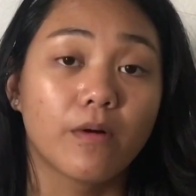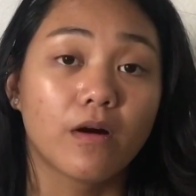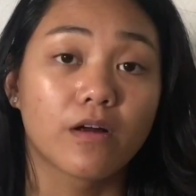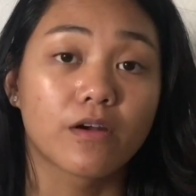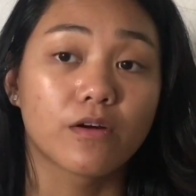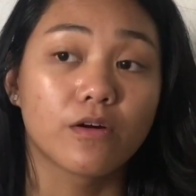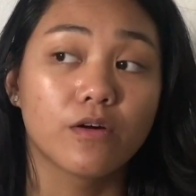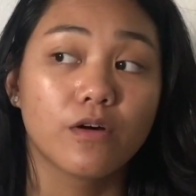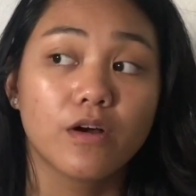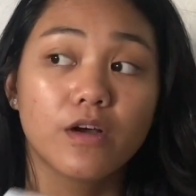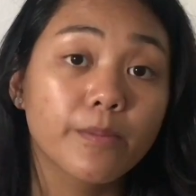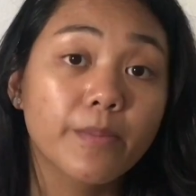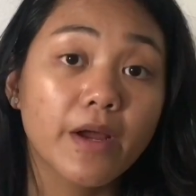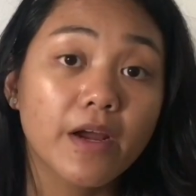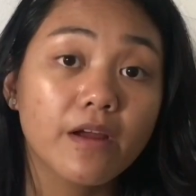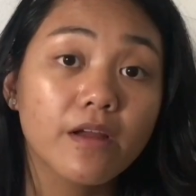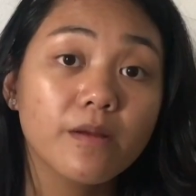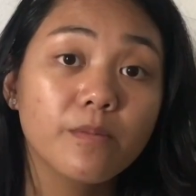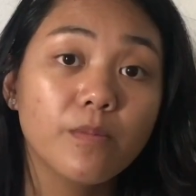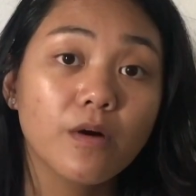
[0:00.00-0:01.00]
bottle.
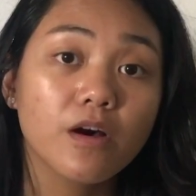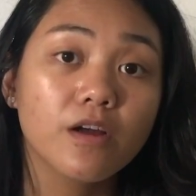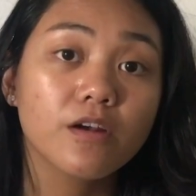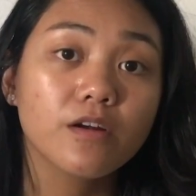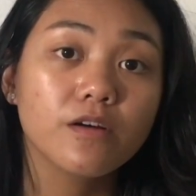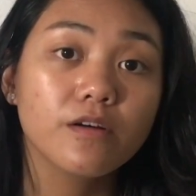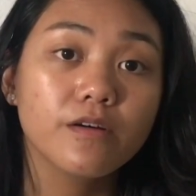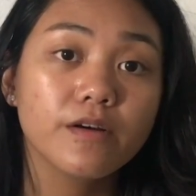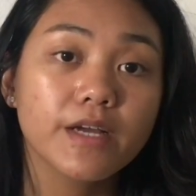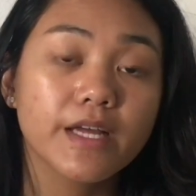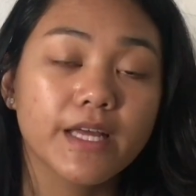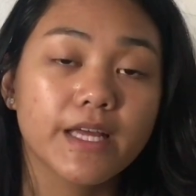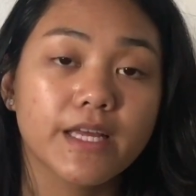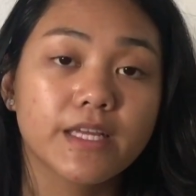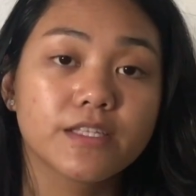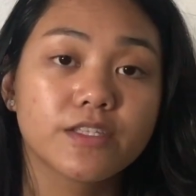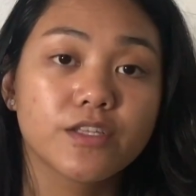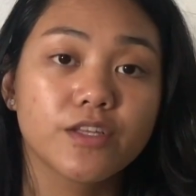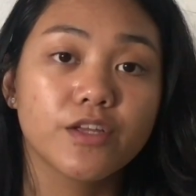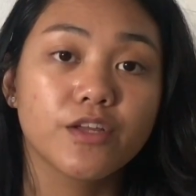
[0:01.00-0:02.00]
Peri bottle
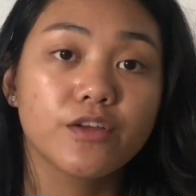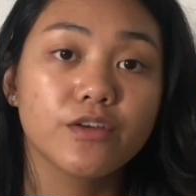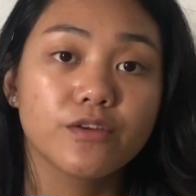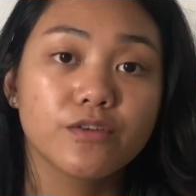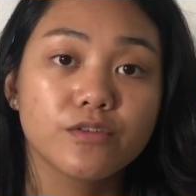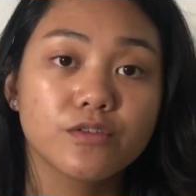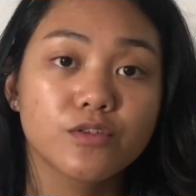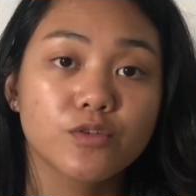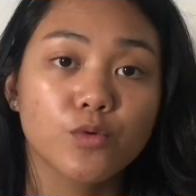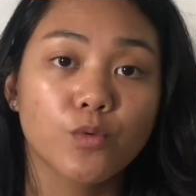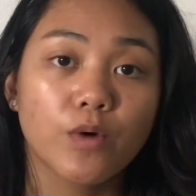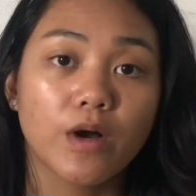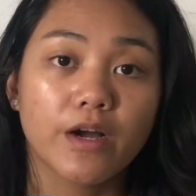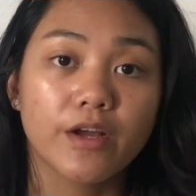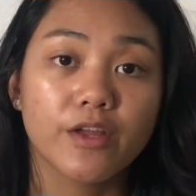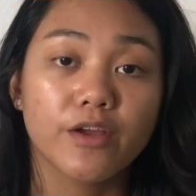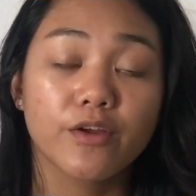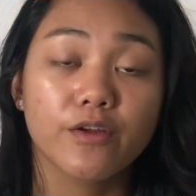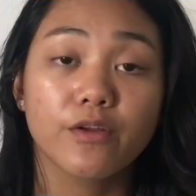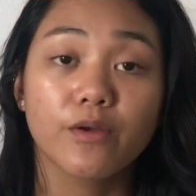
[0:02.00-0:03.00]
is used
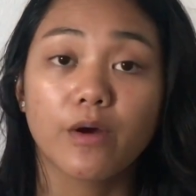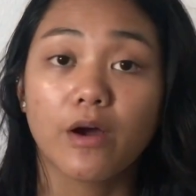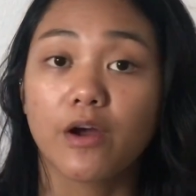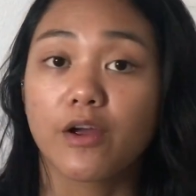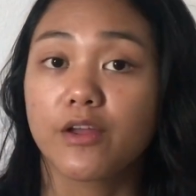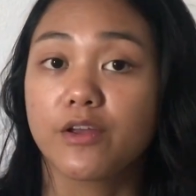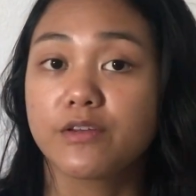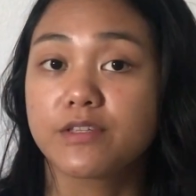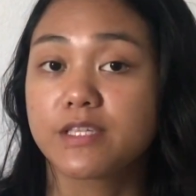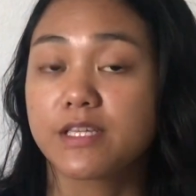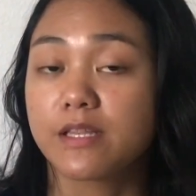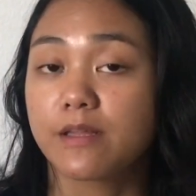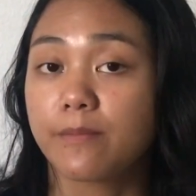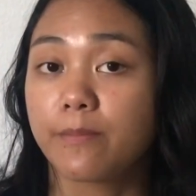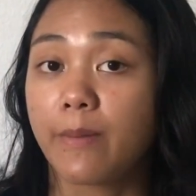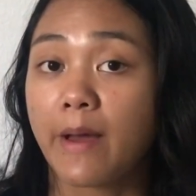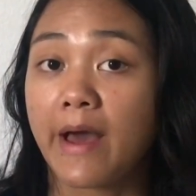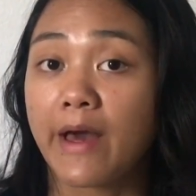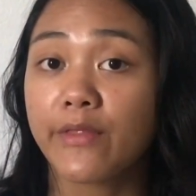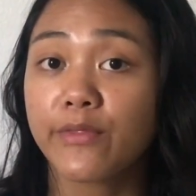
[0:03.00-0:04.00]
while you are using the
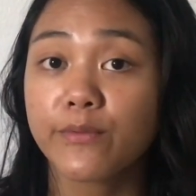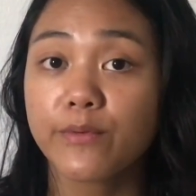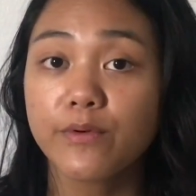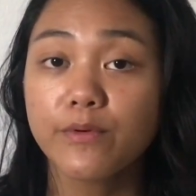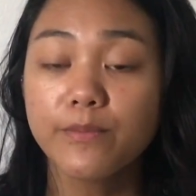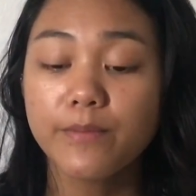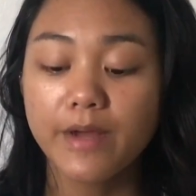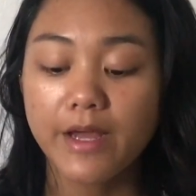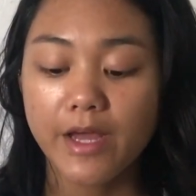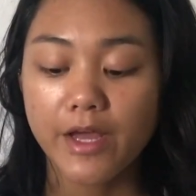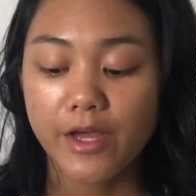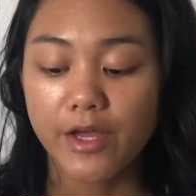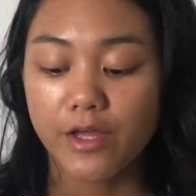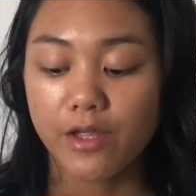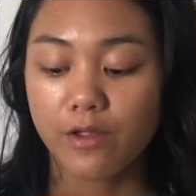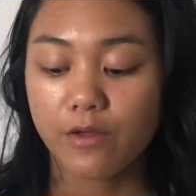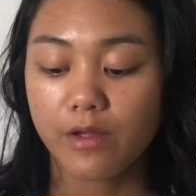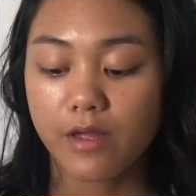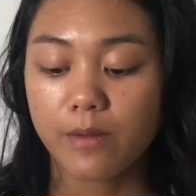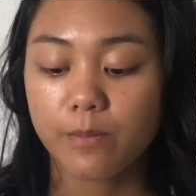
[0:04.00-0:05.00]
bathroom.
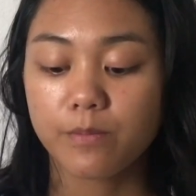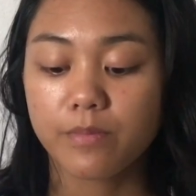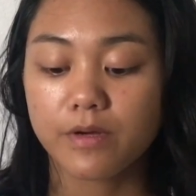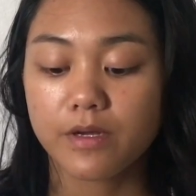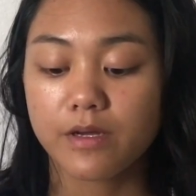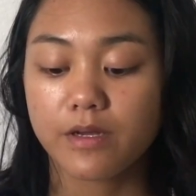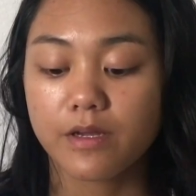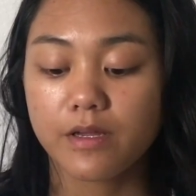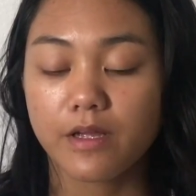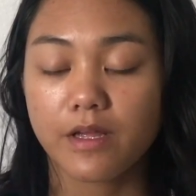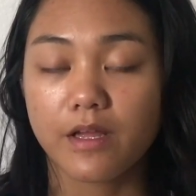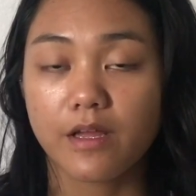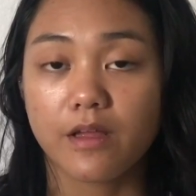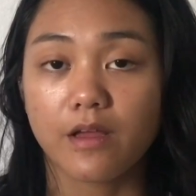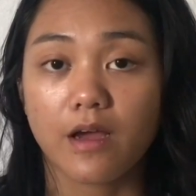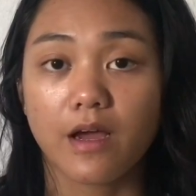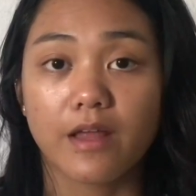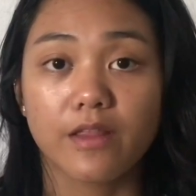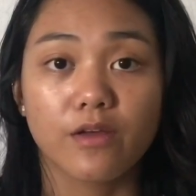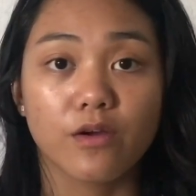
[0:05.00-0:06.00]
You can put
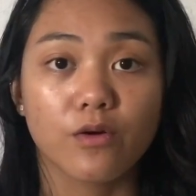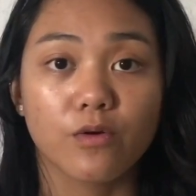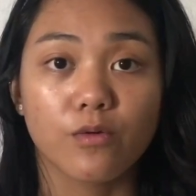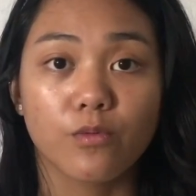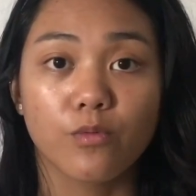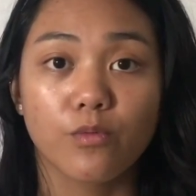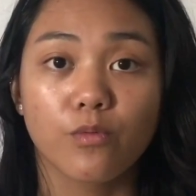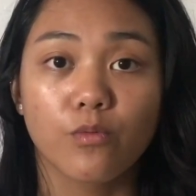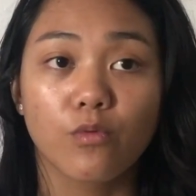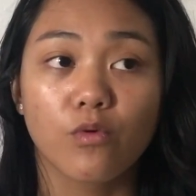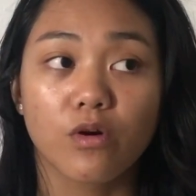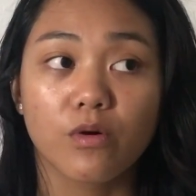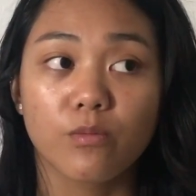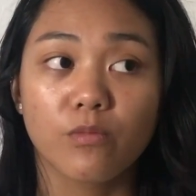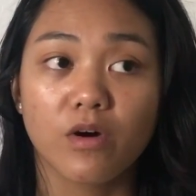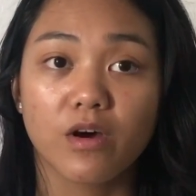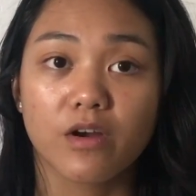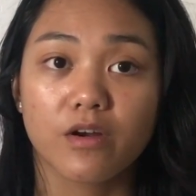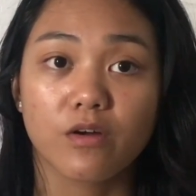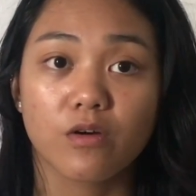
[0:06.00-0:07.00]
either warm
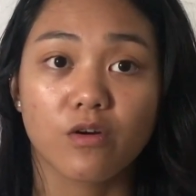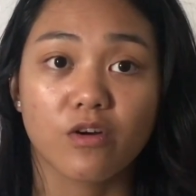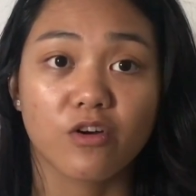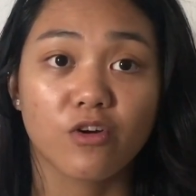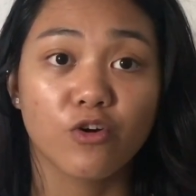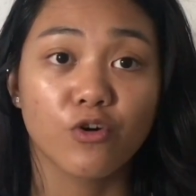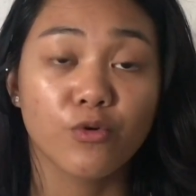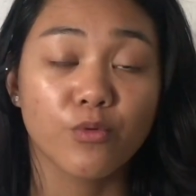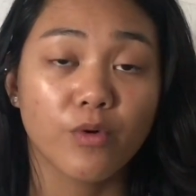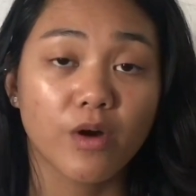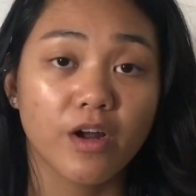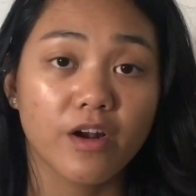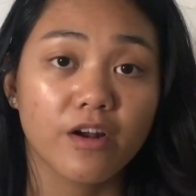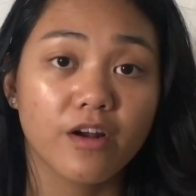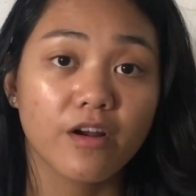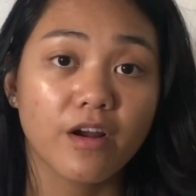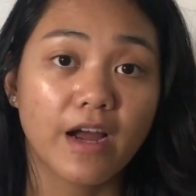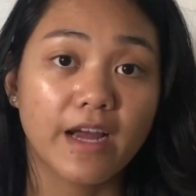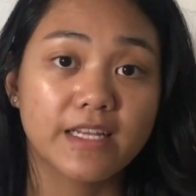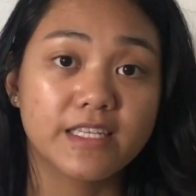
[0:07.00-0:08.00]
water or cold
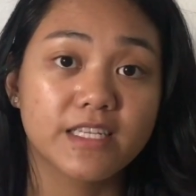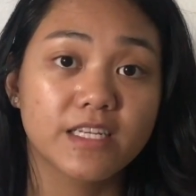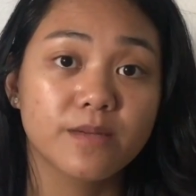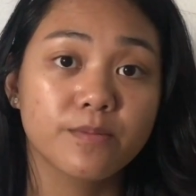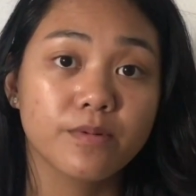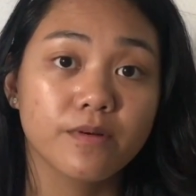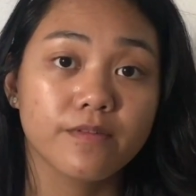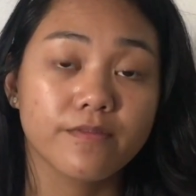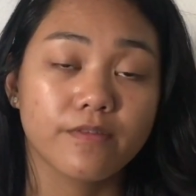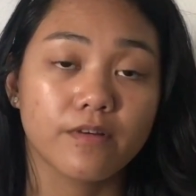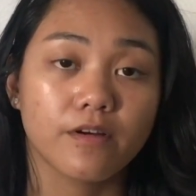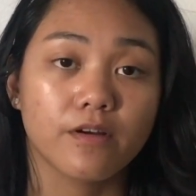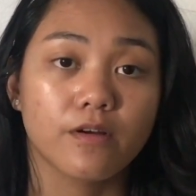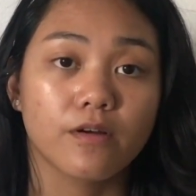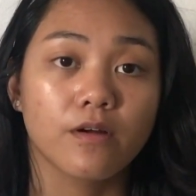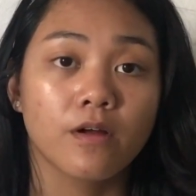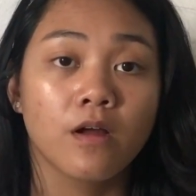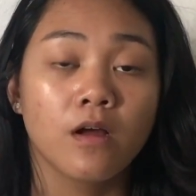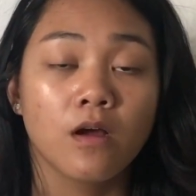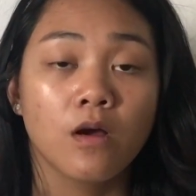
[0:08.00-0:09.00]
water. I did
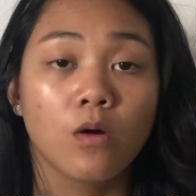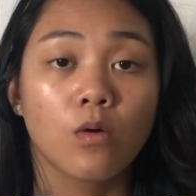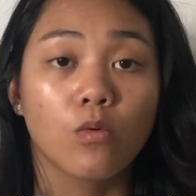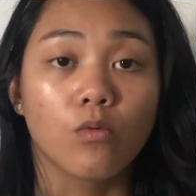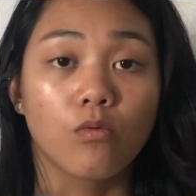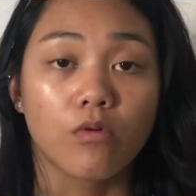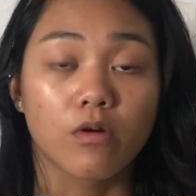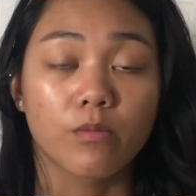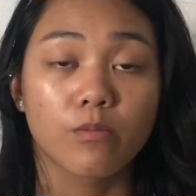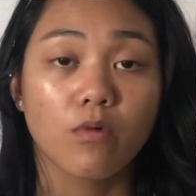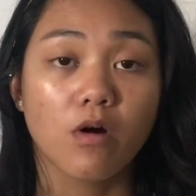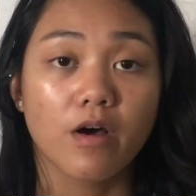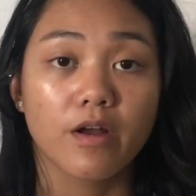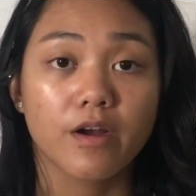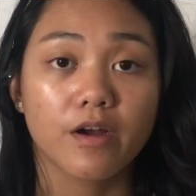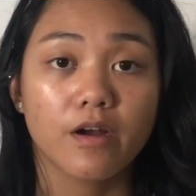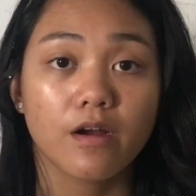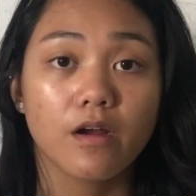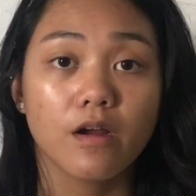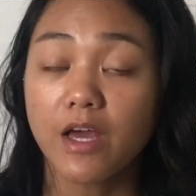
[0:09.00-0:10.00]
prefer warm
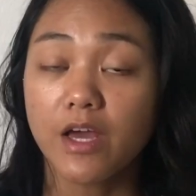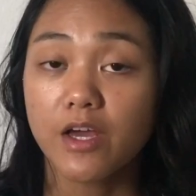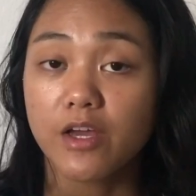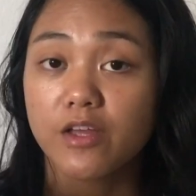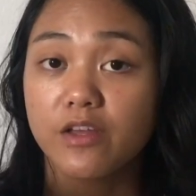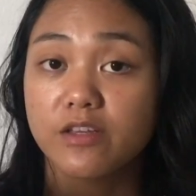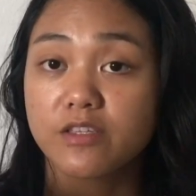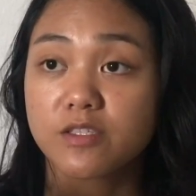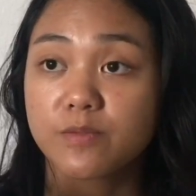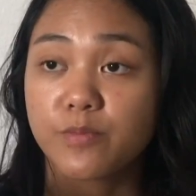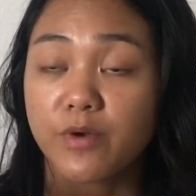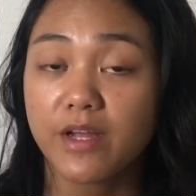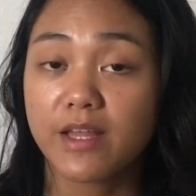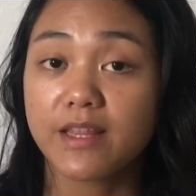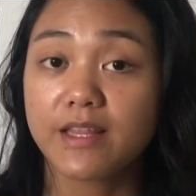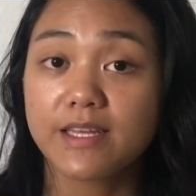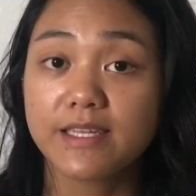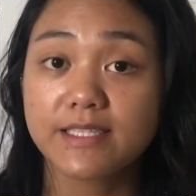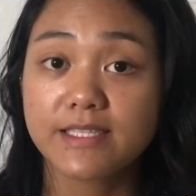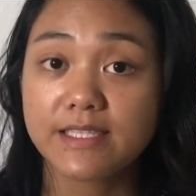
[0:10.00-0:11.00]
water. You spray
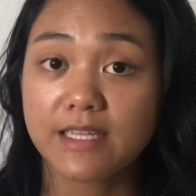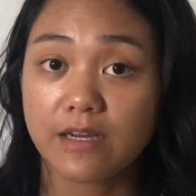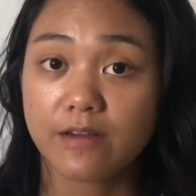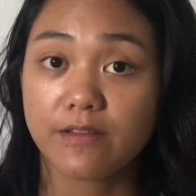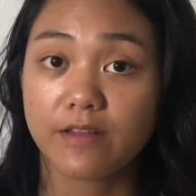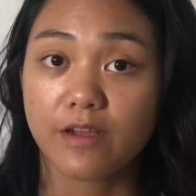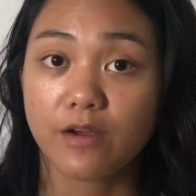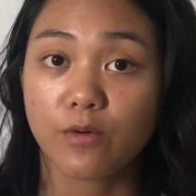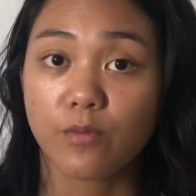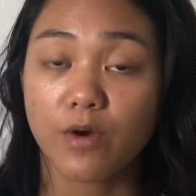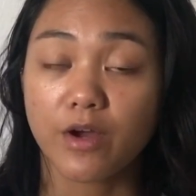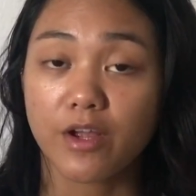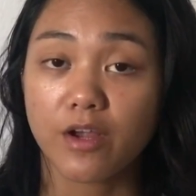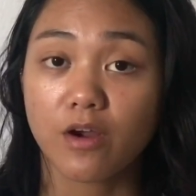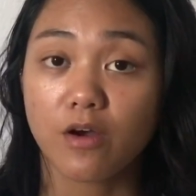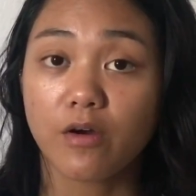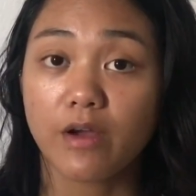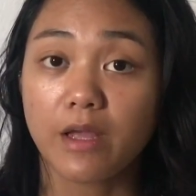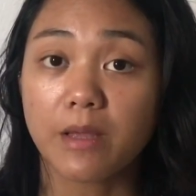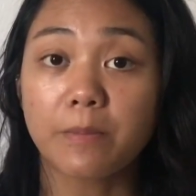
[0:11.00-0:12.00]
this down there while you're
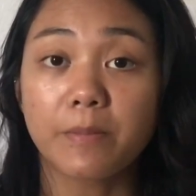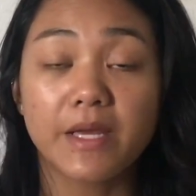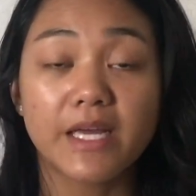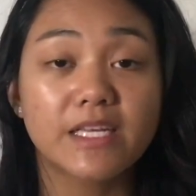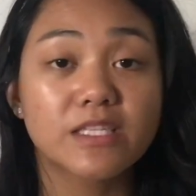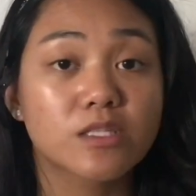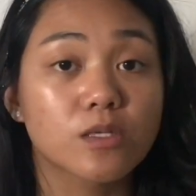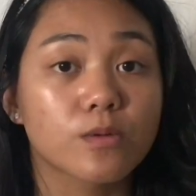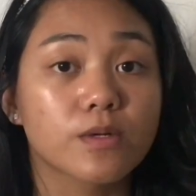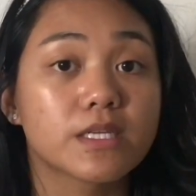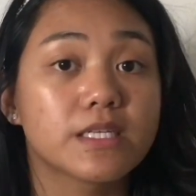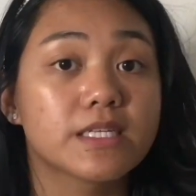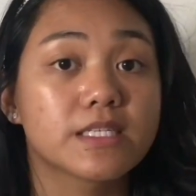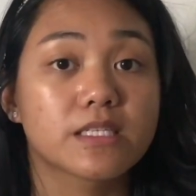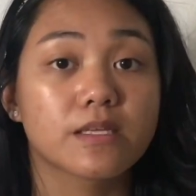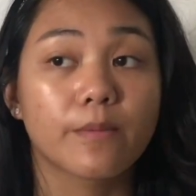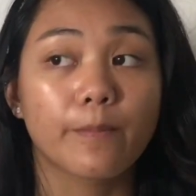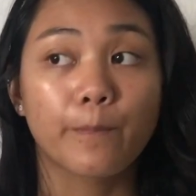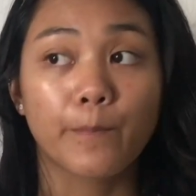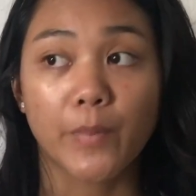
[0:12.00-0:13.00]
going pee so it
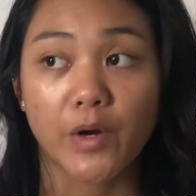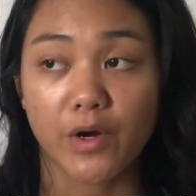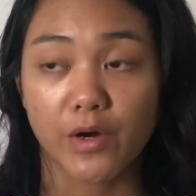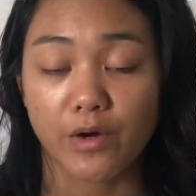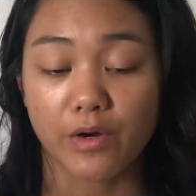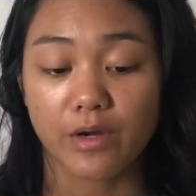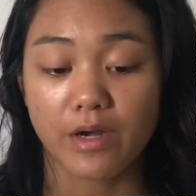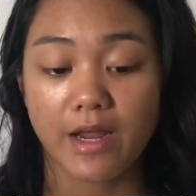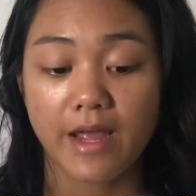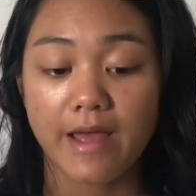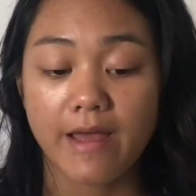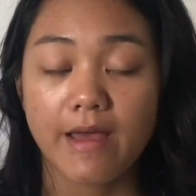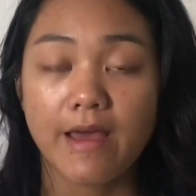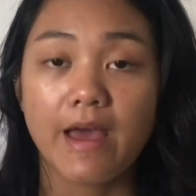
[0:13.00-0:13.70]
doesn't burn.